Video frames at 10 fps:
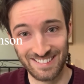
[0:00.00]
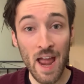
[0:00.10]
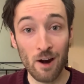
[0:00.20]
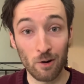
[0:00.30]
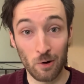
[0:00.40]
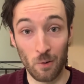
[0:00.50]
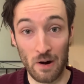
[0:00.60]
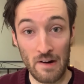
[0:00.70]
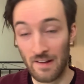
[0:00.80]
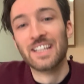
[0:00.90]

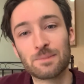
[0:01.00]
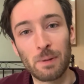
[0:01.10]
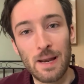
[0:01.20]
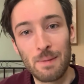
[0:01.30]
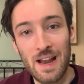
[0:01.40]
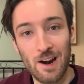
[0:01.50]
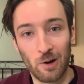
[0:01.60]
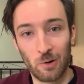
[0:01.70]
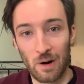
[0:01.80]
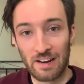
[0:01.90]
Aragorn. He's played by
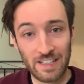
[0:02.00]
Aragorn.